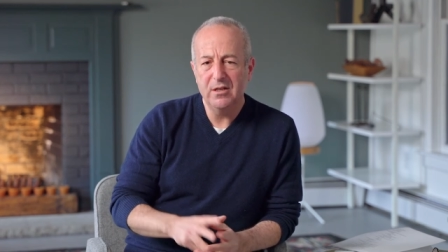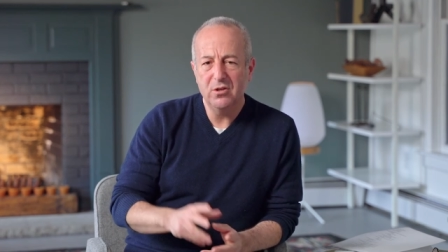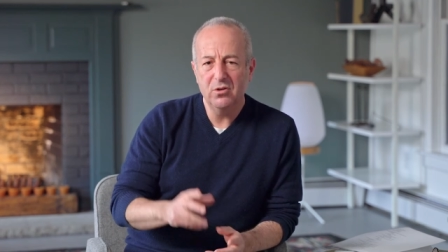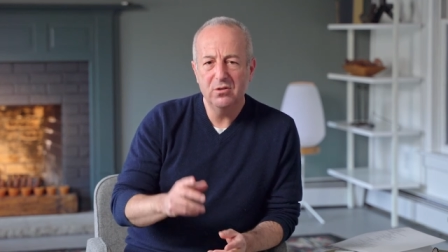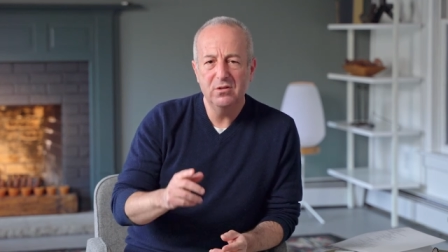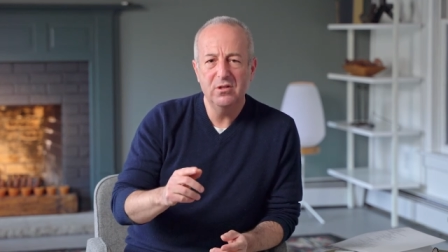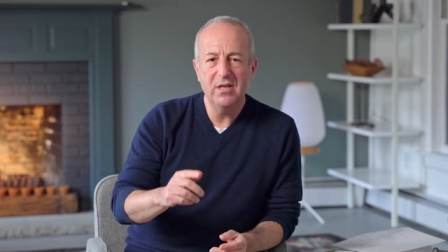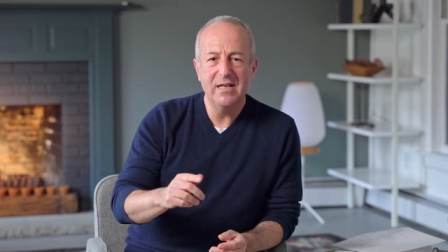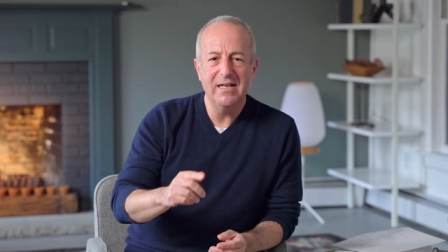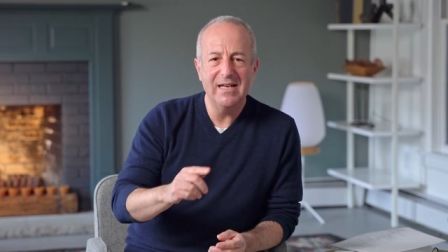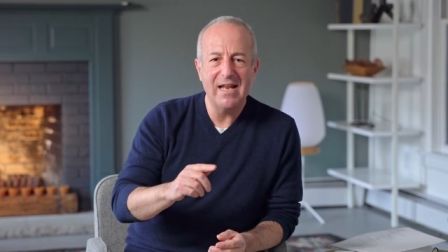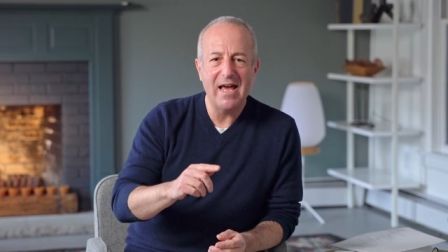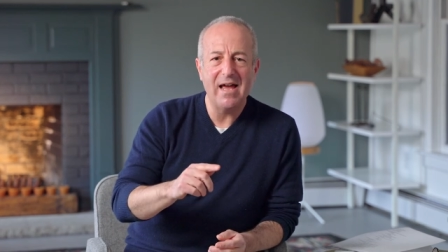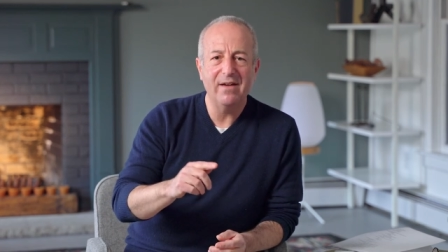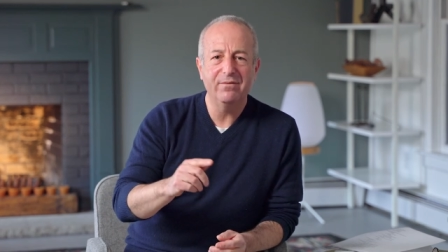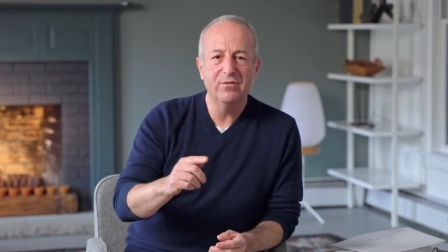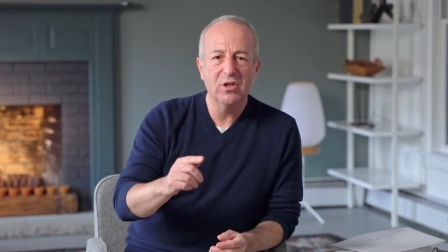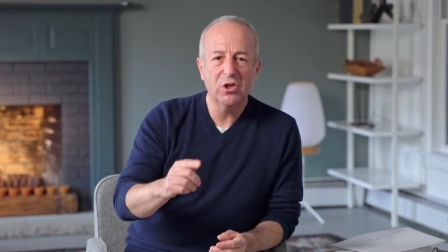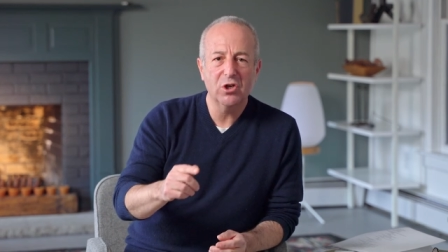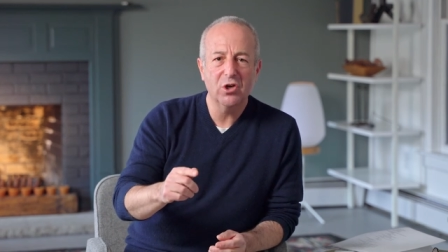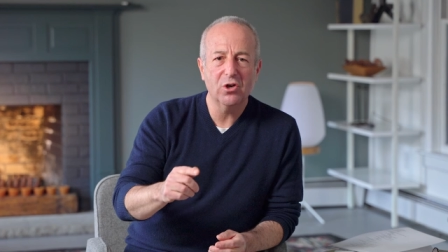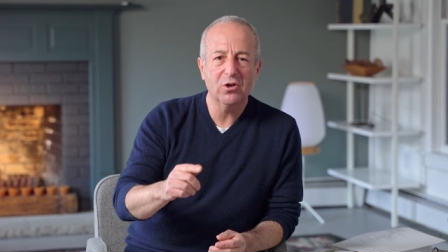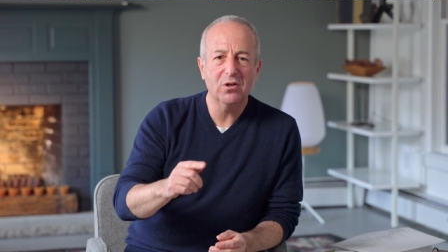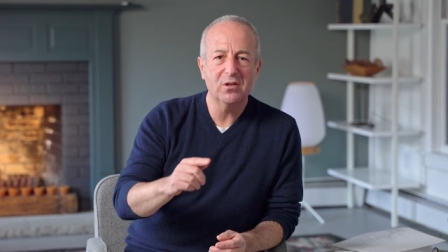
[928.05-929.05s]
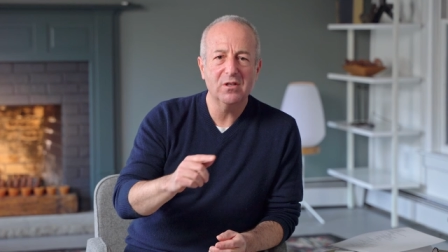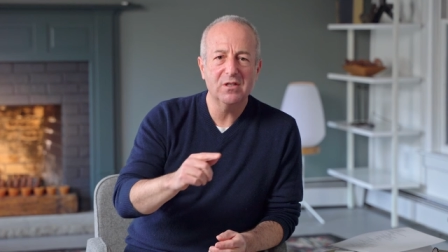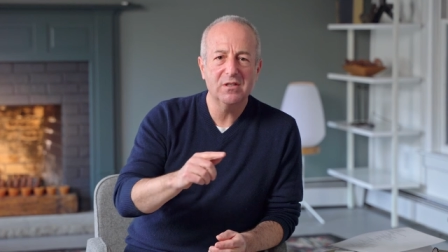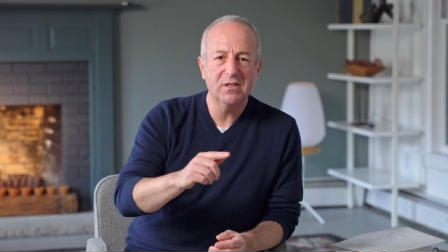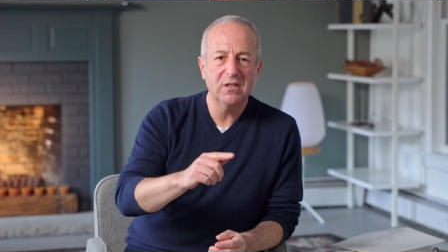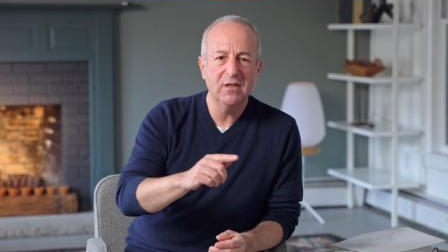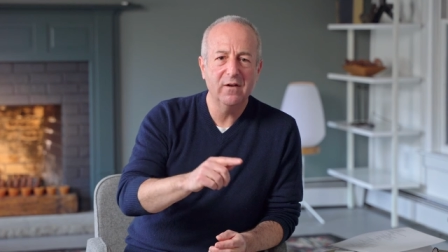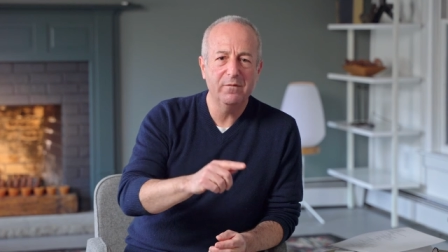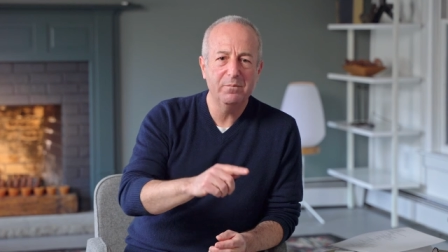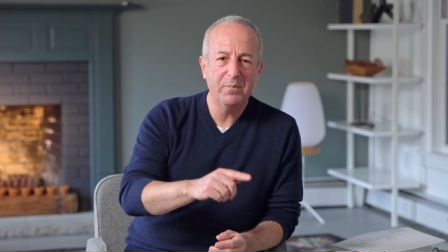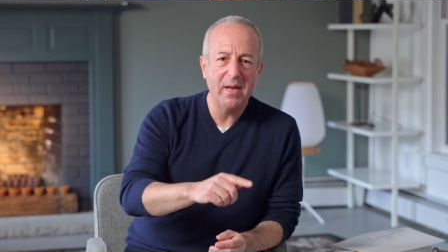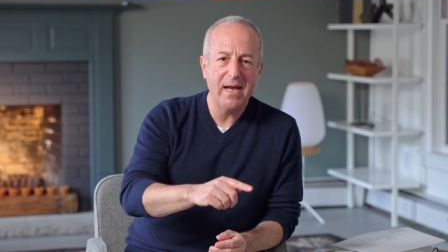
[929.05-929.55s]
who didn't have the
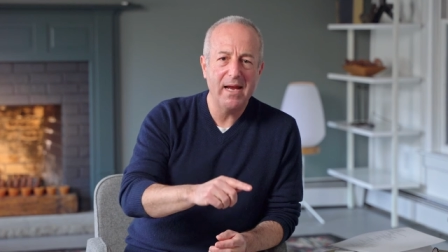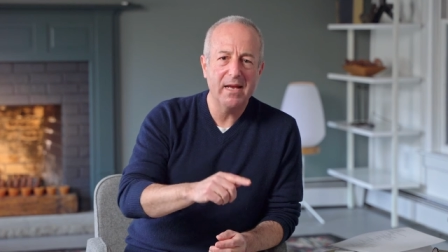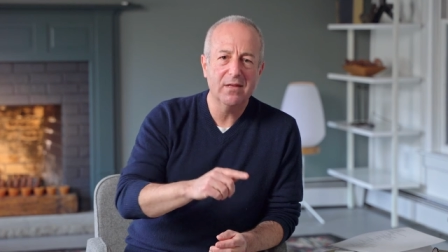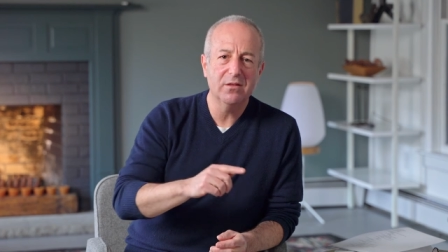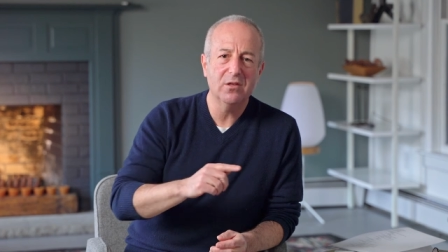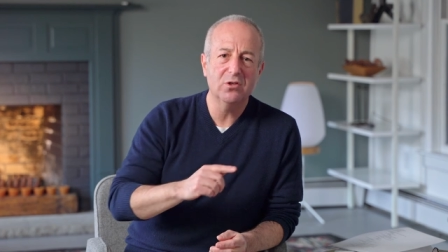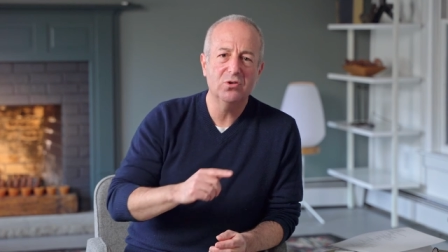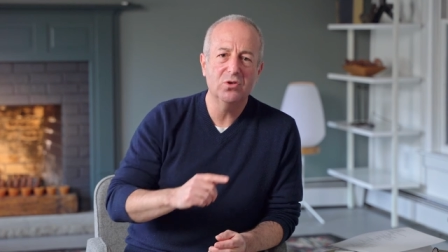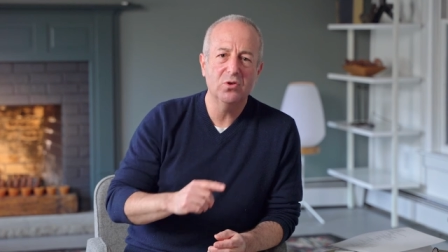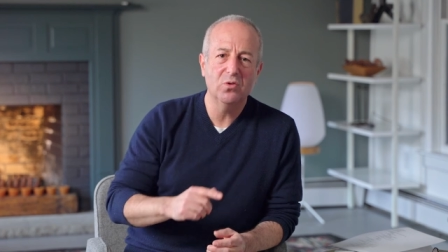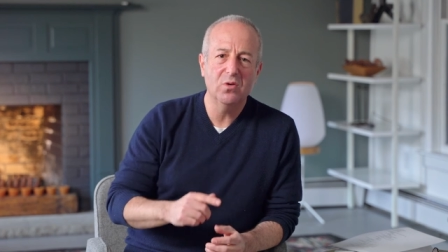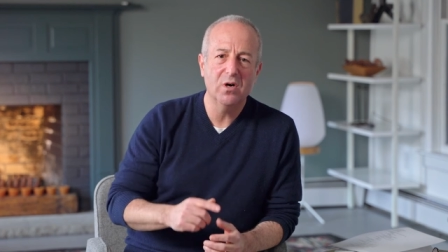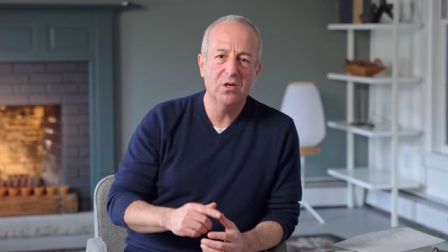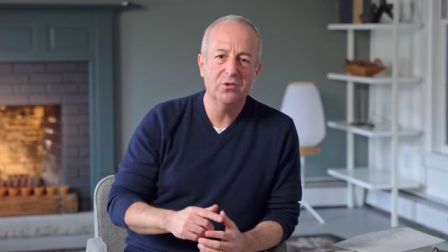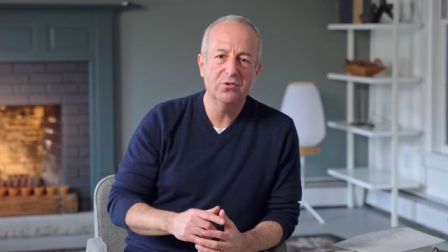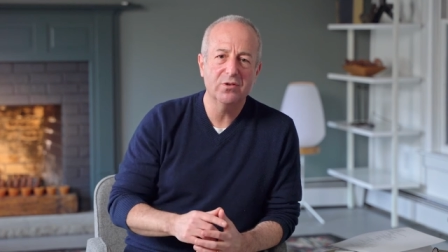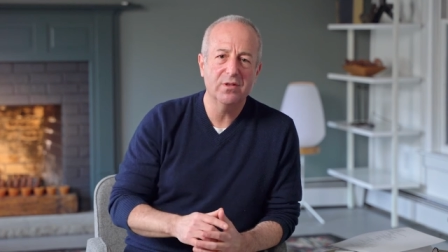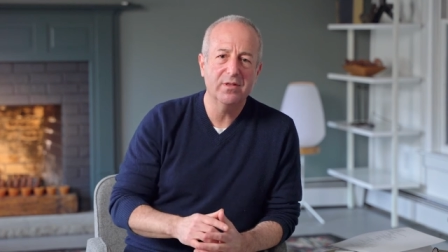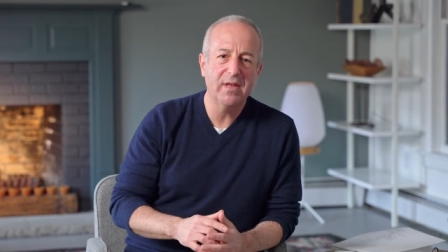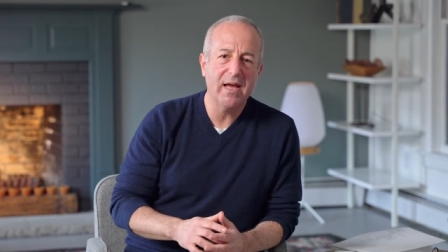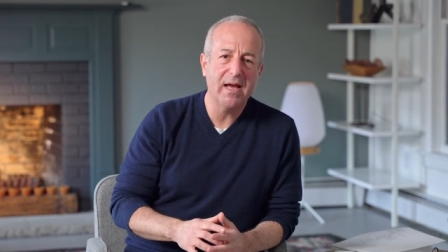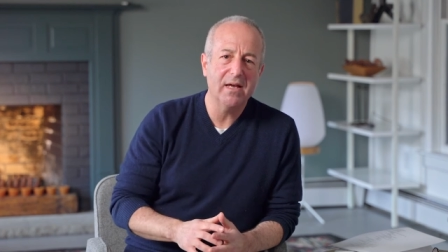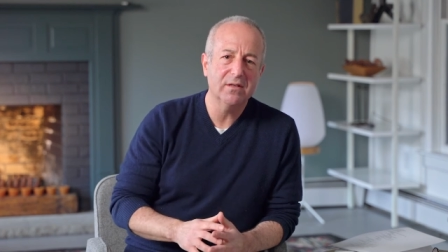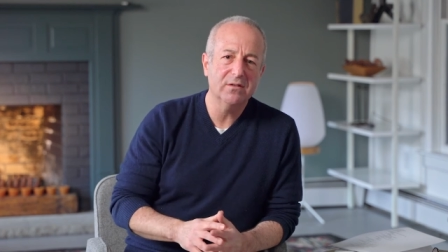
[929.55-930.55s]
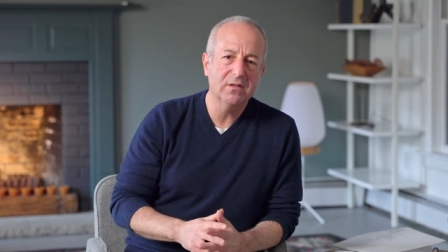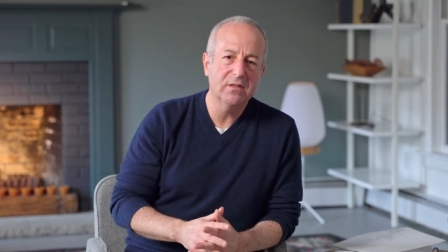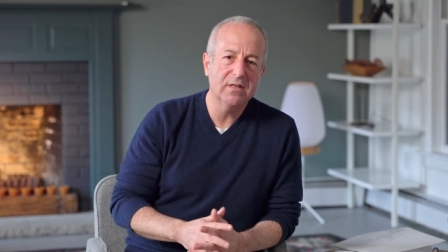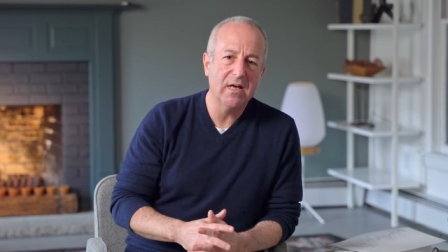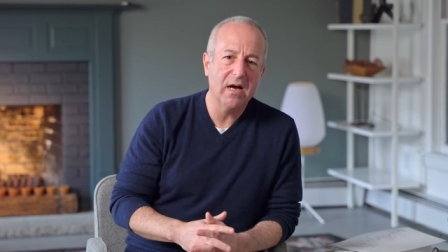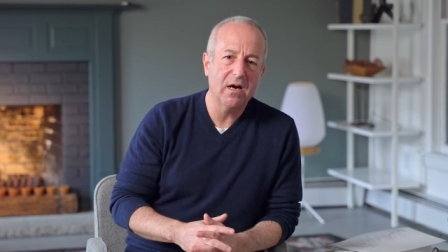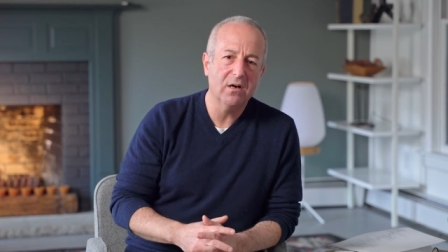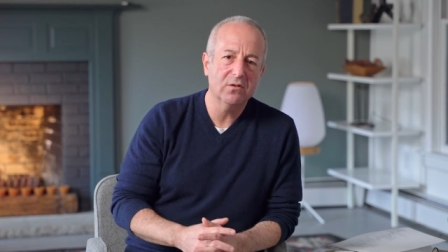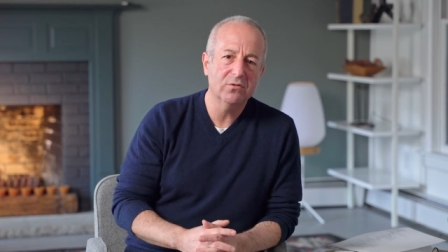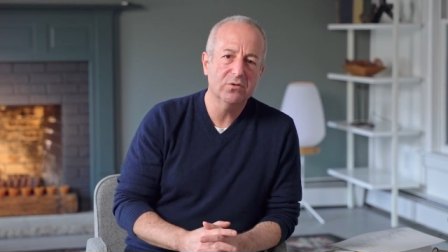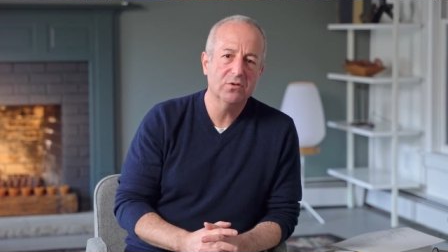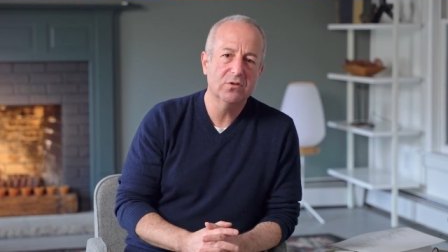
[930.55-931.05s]
courtesy of paying the
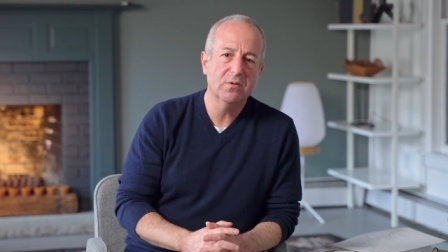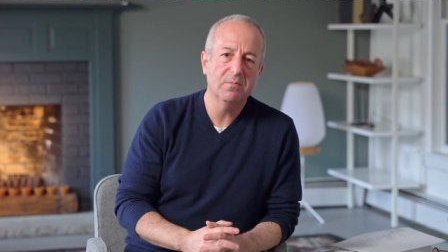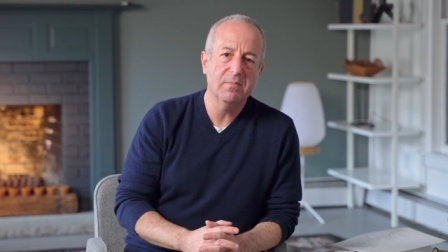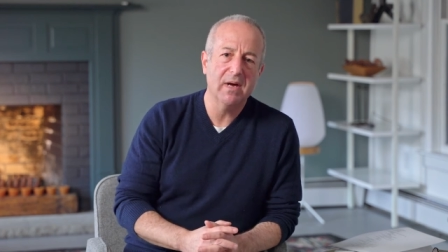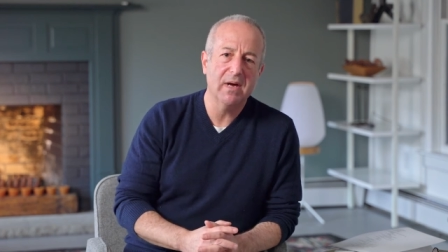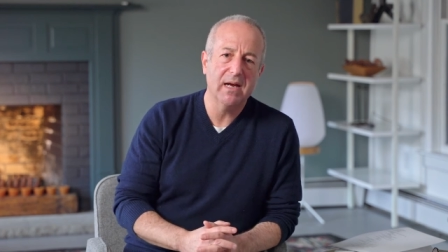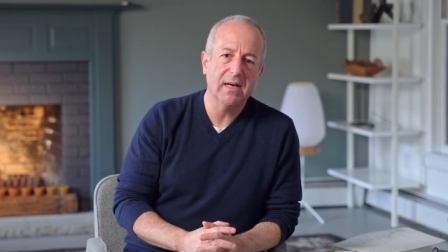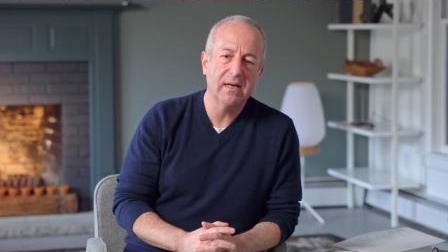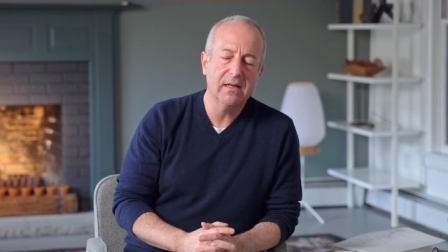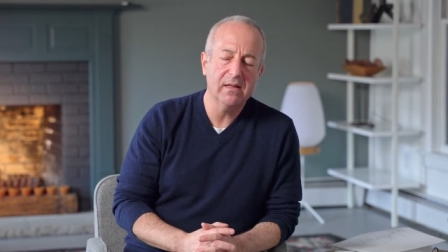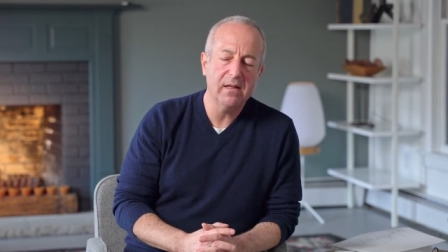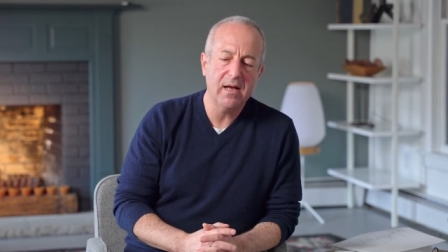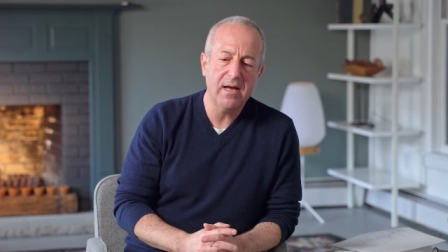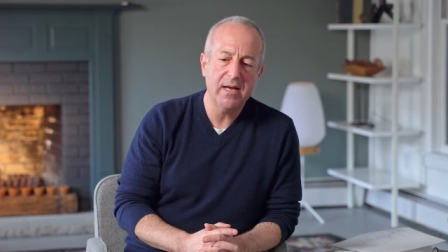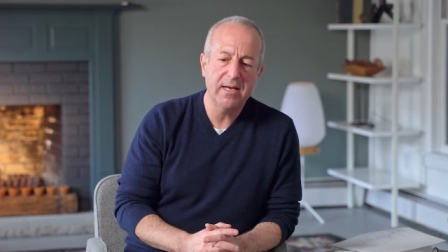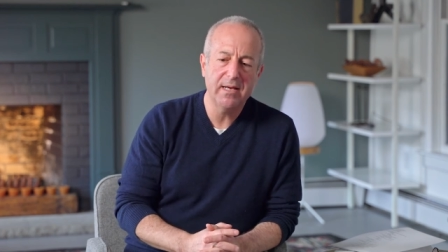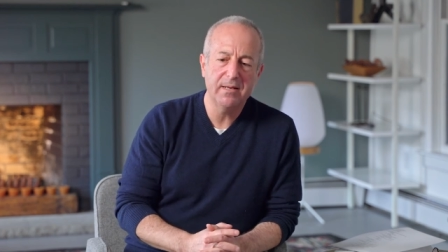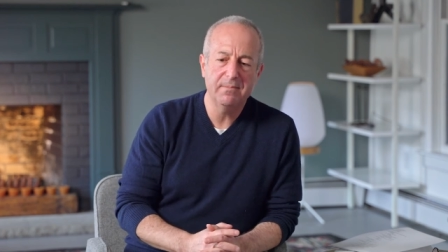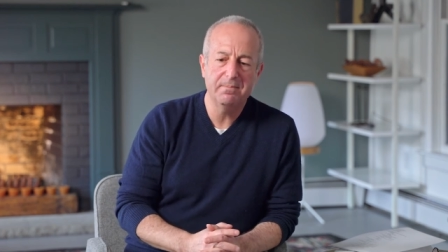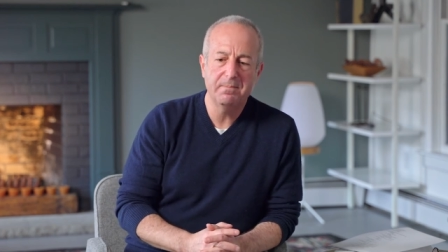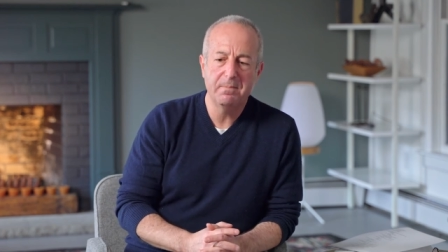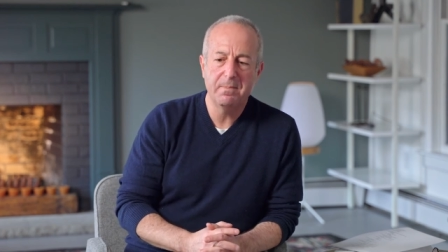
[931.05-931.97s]
$200,000 to my client.